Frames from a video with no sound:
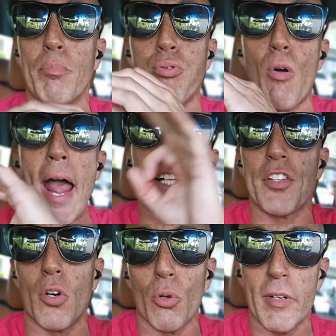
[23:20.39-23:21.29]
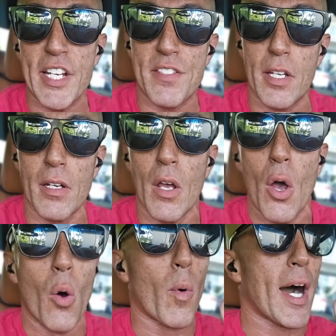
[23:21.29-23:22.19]
practical reason
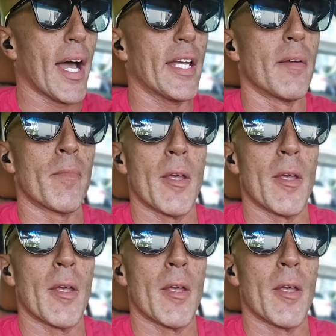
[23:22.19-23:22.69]
why